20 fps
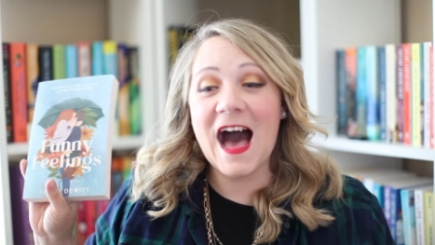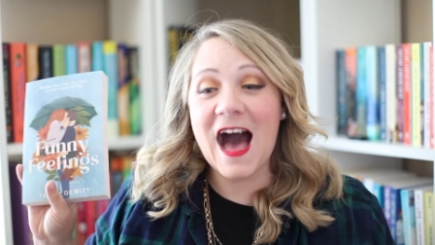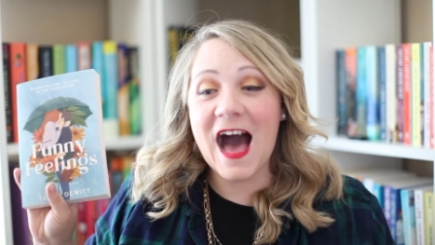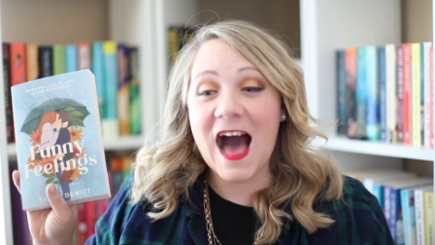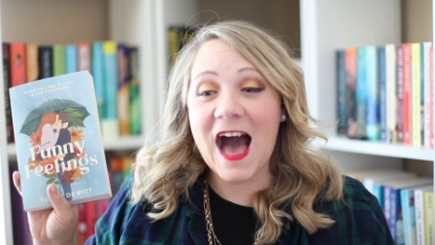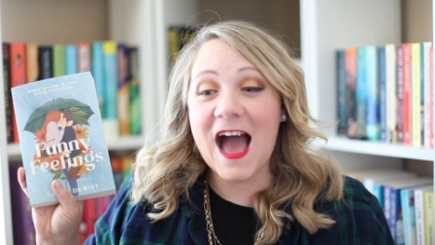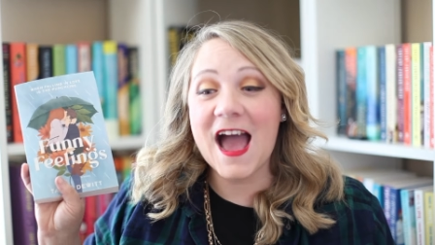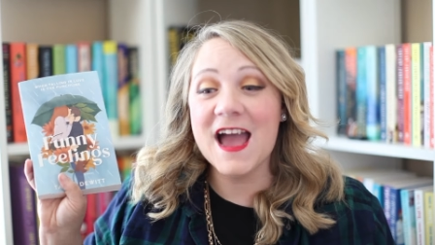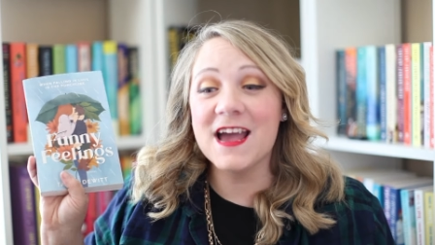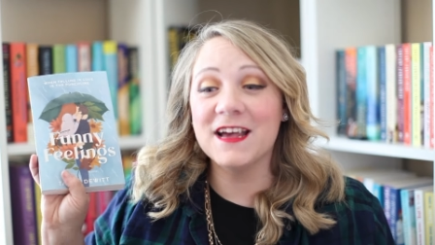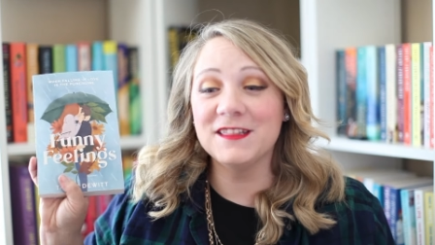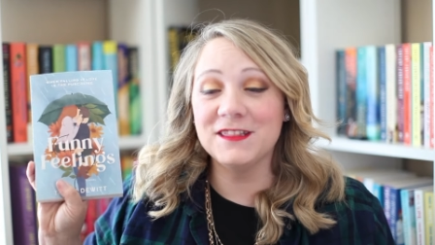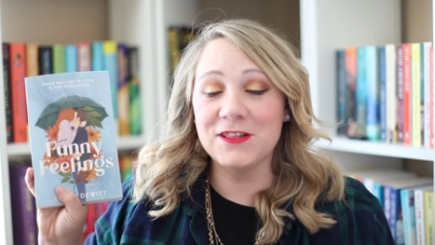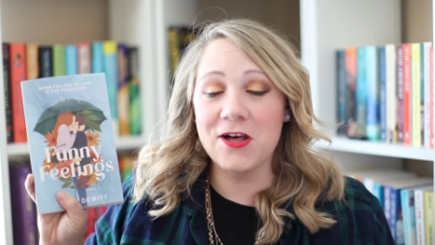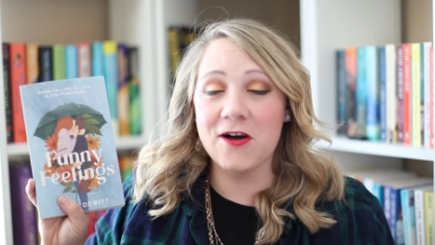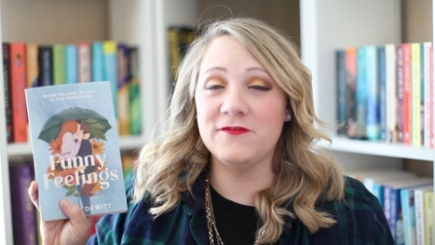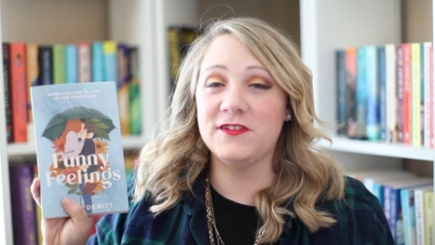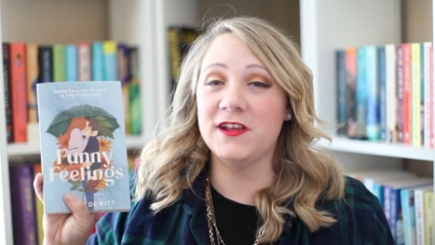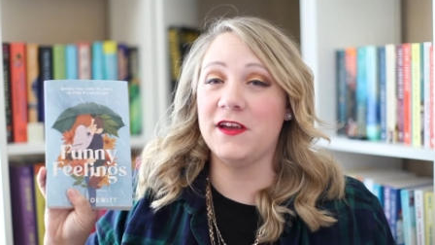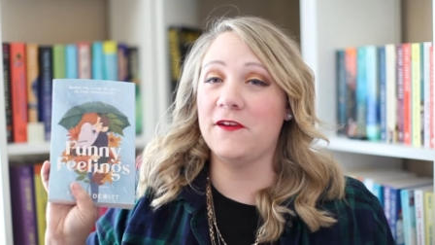I
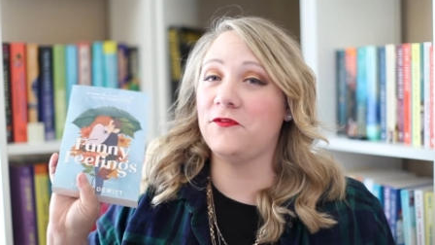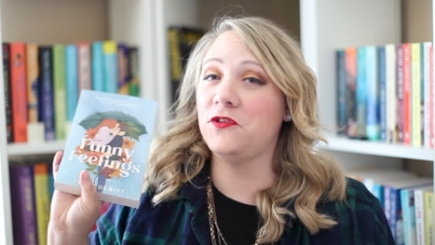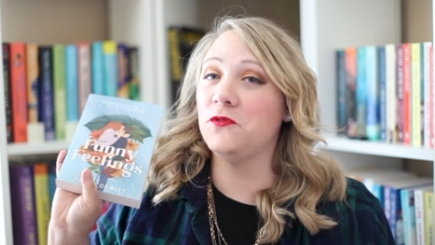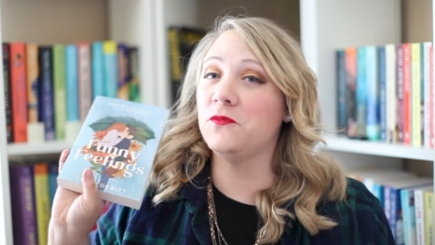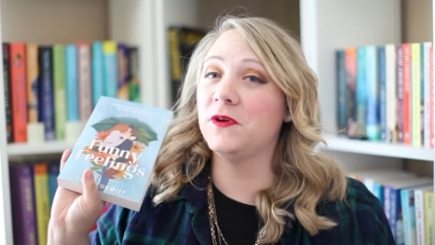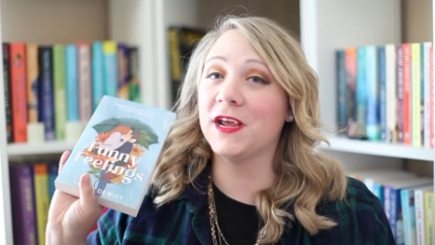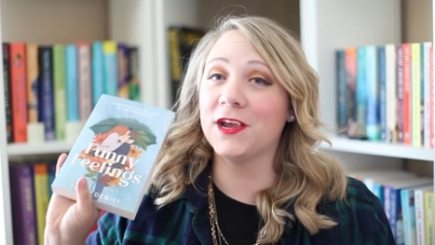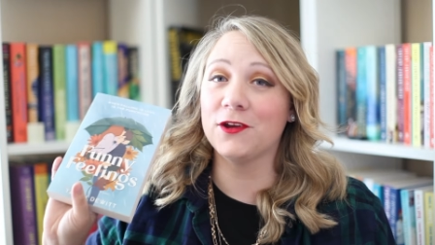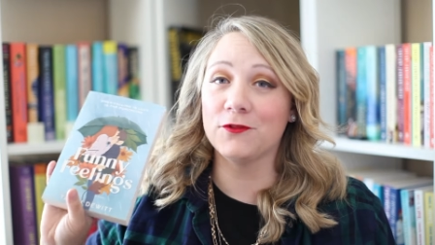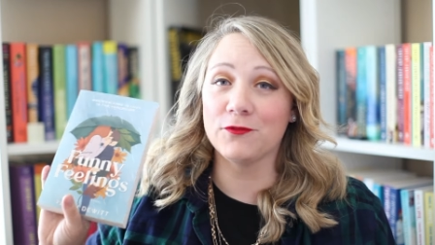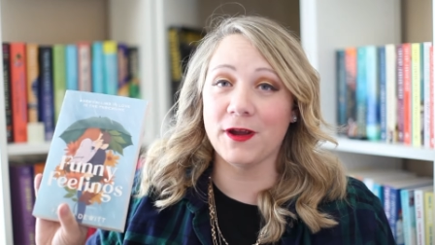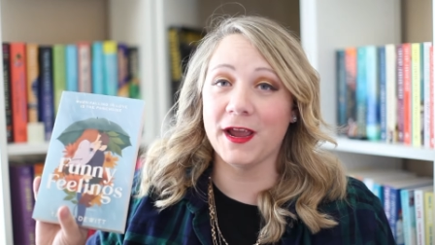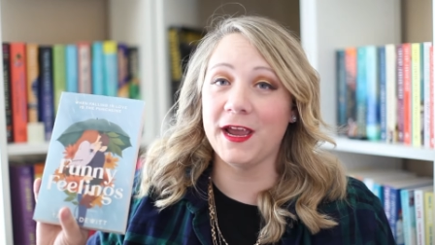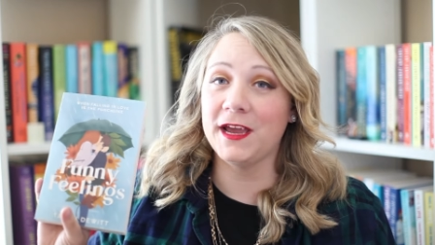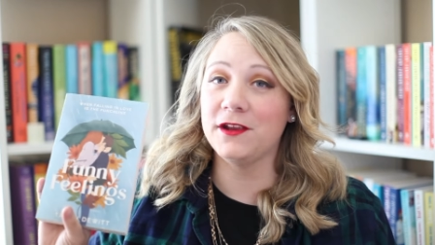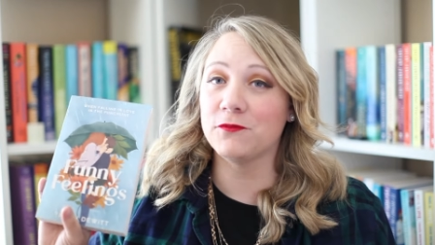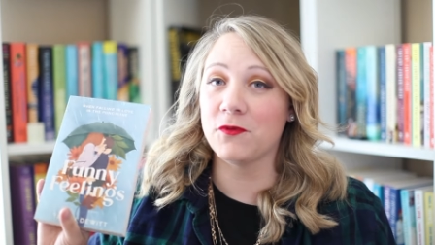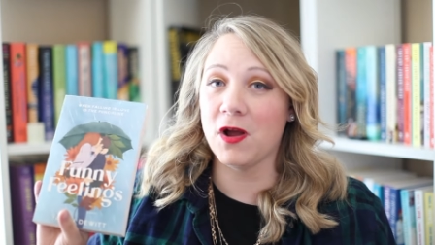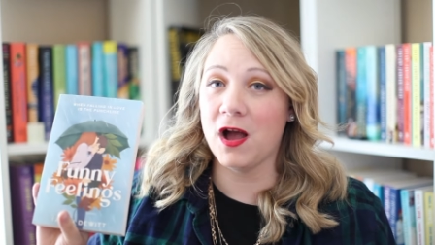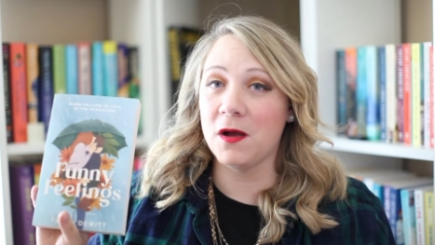loved it. If you want a
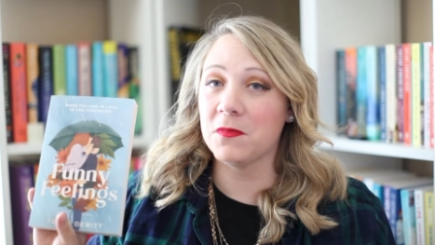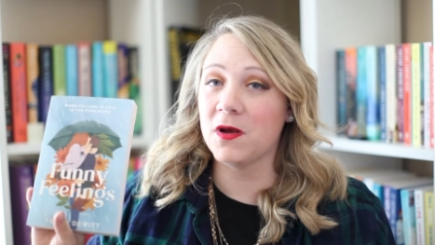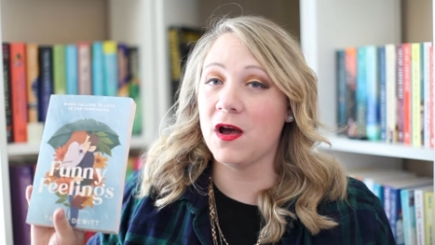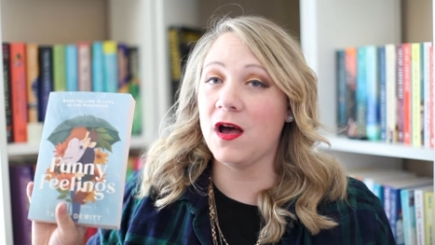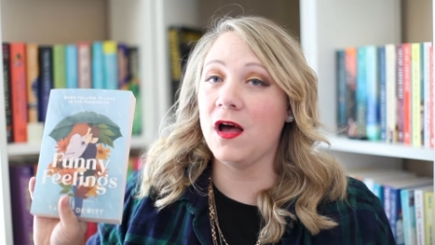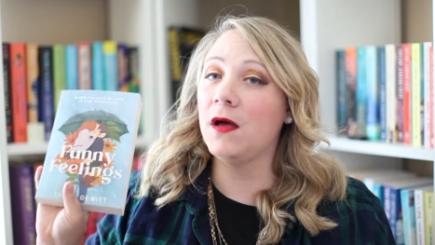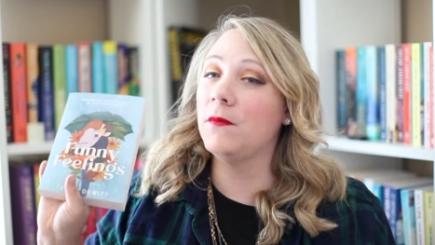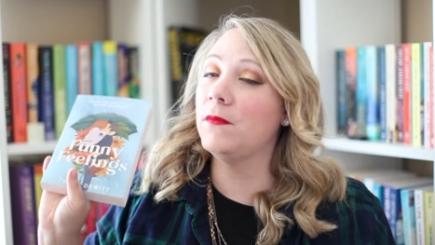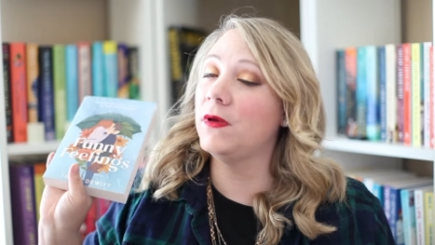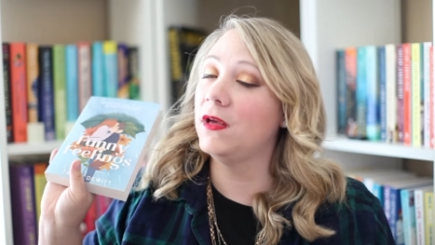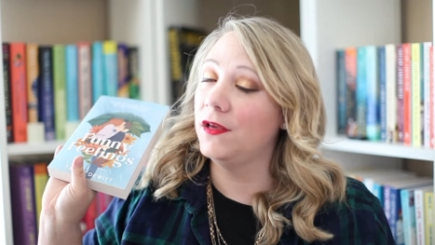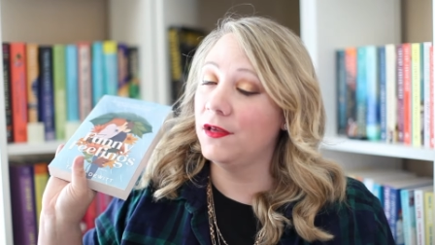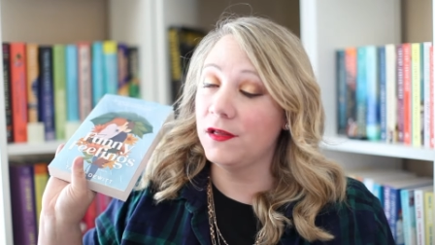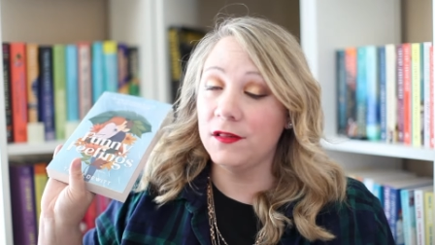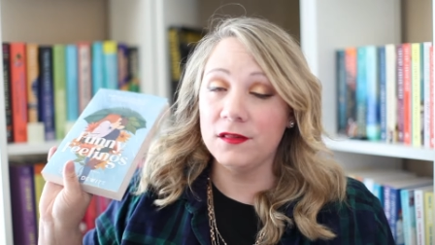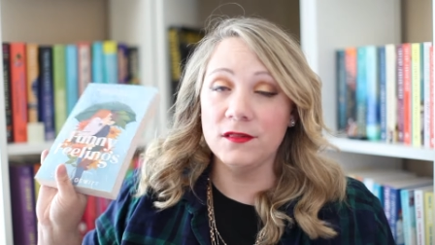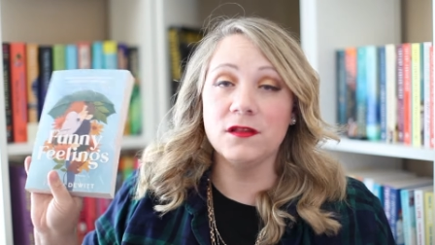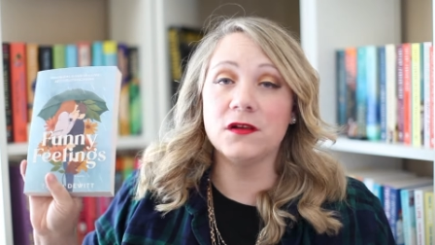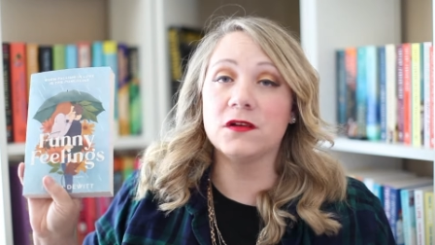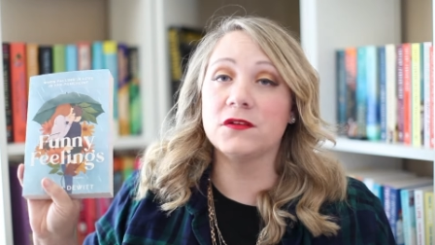great rom-com,
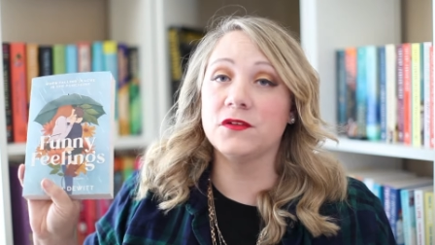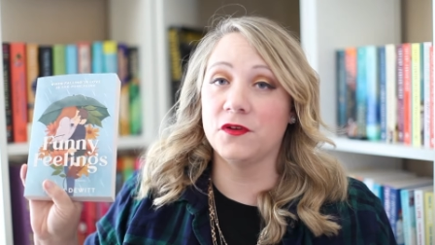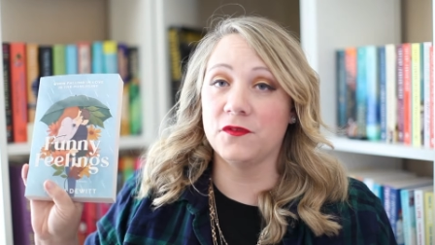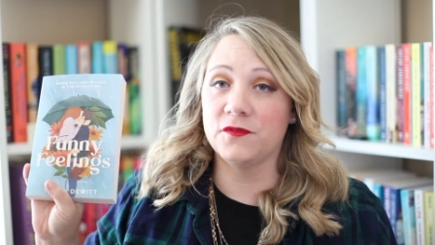look no